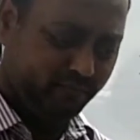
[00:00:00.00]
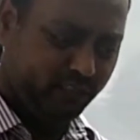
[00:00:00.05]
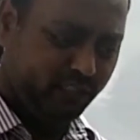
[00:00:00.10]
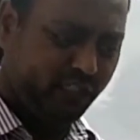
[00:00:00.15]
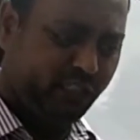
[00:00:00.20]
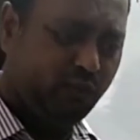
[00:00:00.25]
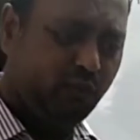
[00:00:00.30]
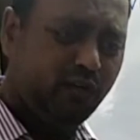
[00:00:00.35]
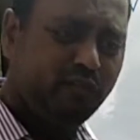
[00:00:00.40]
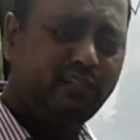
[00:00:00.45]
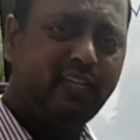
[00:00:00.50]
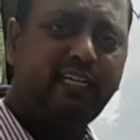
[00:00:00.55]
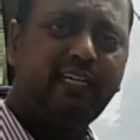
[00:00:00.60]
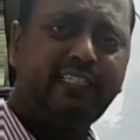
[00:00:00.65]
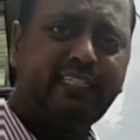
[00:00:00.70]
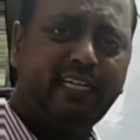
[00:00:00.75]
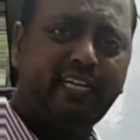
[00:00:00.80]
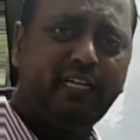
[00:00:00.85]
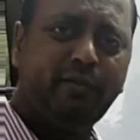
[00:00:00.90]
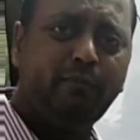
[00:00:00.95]
It was a
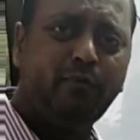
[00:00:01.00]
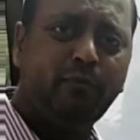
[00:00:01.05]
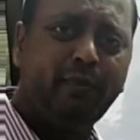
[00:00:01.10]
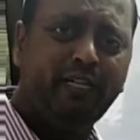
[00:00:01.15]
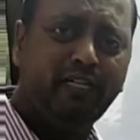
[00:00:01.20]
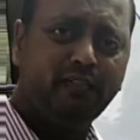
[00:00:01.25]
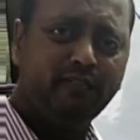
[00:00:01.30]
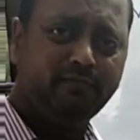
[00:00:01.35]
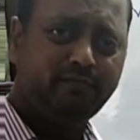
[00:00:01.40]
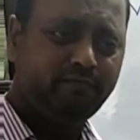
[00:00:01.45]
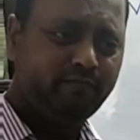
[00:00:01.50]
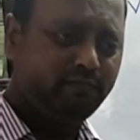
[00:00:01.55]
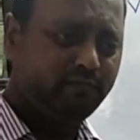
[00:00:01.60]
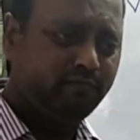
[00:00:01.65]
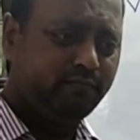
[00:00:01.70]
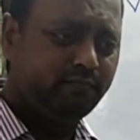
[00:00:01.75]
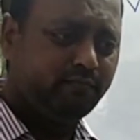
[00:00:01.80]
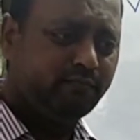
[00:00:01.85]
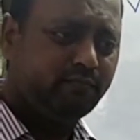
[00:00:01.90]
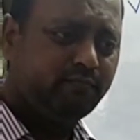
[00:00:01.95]
literary movement,
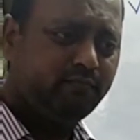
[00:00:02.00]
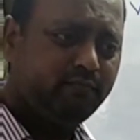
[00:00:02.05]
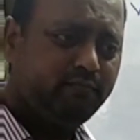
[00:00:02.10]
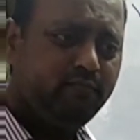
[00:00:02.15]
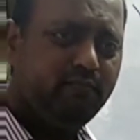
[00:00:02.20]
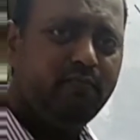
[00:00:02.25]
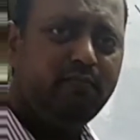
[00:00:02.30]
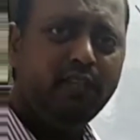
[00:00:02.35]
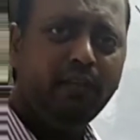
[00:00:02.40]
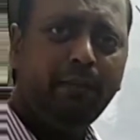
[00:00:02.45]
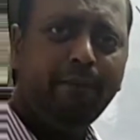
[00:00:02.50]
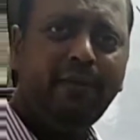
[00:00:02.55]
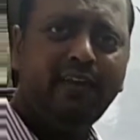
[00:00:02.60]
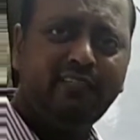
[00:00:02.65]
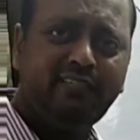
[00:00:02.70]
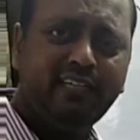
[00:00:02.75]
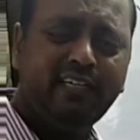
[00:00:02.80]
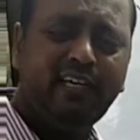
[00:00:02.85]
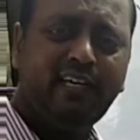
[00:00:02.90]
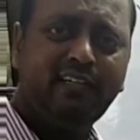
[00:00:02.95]

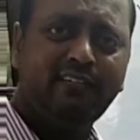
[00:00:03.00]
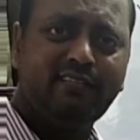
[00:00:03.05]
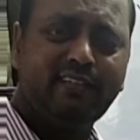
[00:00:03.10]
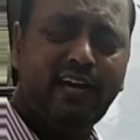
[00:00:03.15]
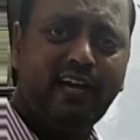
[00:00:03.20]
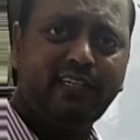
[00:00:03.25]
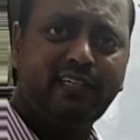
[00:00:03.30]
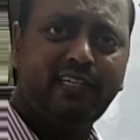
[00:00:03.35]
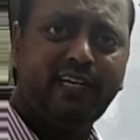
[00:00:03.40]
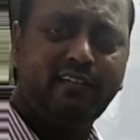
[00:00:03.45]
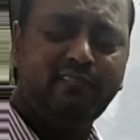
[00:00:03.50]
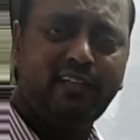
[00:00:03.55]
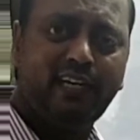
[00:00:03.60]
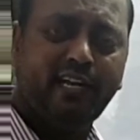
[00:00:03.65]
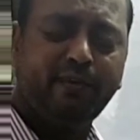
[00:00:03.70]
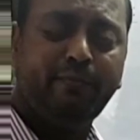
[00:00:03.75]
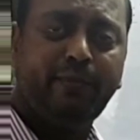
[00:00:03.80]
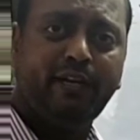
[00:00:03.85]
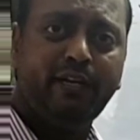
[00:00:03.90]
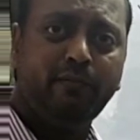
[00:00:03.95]
basically started as a
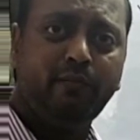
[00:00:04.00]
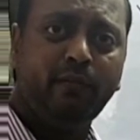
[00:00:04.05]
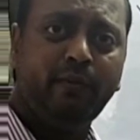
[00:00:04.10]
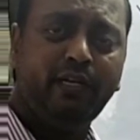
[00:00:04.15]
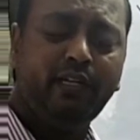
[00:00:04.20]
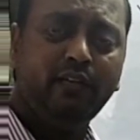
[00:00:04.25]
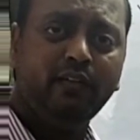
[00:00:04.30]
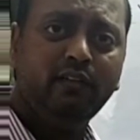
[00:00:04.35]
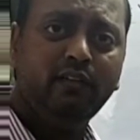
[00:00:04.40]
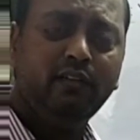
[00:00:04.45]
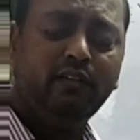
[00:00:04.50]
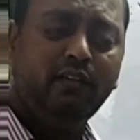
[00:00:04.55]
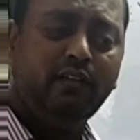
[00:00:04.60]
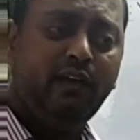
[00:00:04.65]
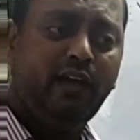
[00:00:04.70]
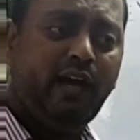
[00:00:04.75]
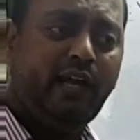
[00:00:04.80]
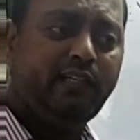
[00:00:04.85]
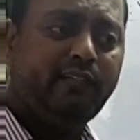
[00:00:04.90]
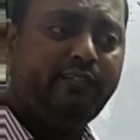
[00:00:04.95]
library movement
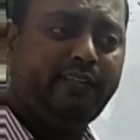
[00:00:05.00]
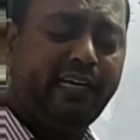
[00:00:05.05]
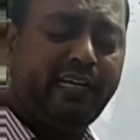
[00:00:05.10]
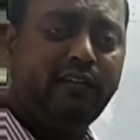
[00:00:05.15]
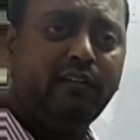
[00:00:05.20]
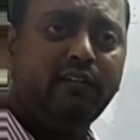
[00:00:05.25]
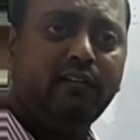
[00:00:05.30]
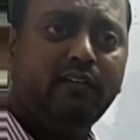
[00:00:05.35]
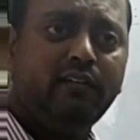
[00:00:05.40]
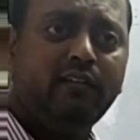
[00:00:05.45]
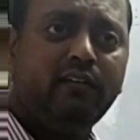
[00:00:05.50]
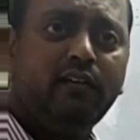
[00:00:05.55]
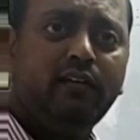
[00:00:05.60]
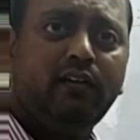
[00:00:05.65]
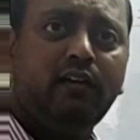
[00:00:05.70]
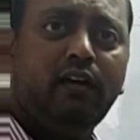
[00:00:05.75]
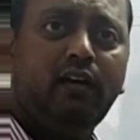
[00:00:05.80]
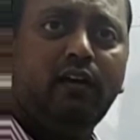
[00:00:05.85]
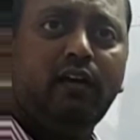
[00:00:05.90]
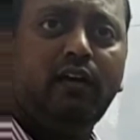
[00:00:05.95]
and then
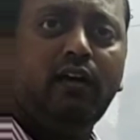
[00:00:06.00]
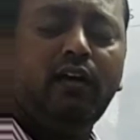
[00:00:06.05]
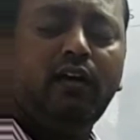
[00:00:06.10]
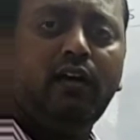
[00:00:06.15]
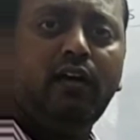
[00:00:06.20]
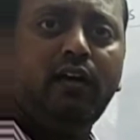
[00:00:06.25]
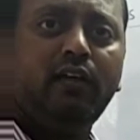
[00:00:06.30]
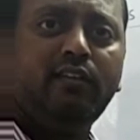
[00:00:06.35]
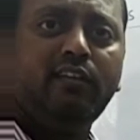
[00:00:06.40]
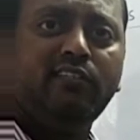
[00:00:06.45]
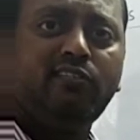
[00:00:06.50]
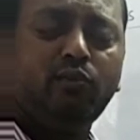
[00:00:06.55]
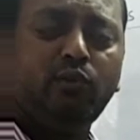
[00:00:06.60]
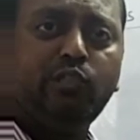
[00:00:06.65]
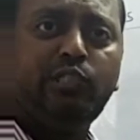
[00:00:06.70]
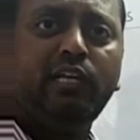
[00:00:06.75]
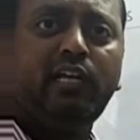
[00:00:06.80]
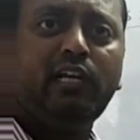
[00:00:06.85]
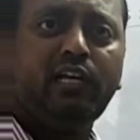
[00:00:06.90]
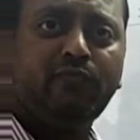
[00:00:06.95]
uh, the
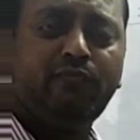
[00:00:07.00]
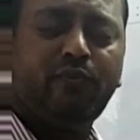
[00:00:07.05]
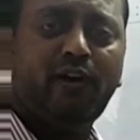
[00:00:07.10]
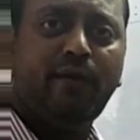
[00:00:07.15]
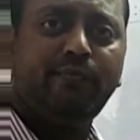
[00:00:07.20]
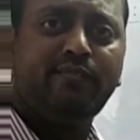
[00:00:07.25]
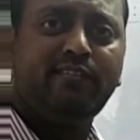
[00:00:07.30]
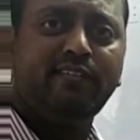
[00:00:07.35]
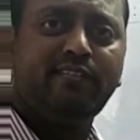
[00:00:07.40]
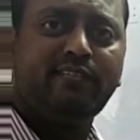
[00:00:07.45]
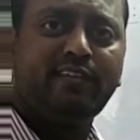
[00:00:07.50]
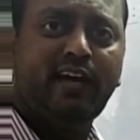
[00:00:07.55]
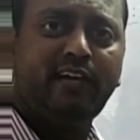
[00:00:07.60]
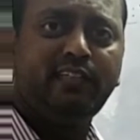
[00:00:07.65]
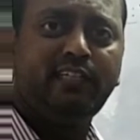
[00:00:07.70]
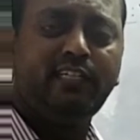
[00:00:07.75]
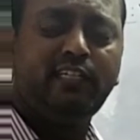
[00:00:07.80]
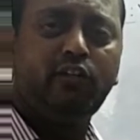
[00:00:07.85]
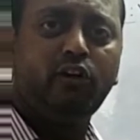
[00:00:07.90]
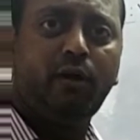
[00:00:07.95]
social reforms
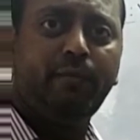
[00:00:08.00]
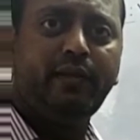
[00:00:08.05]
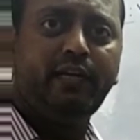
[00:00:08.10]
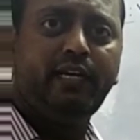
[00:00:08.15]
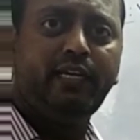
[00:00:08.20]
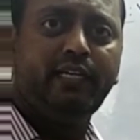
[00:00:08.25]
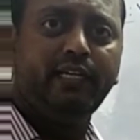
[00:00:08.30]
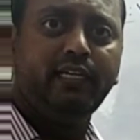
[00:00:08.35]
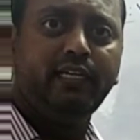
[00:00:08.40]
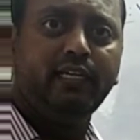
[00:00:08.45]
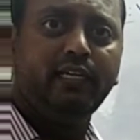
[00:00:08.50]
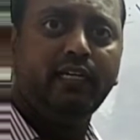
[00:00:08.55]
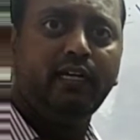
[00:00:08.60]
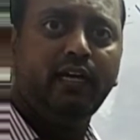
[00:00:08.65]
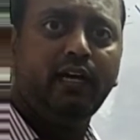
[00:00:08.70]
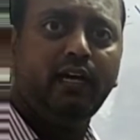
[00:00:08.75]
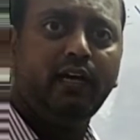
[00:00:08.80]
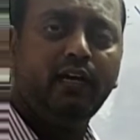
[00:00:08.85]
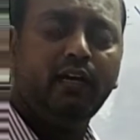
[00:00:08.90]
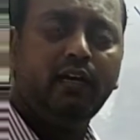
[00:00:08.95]
started dominating uh,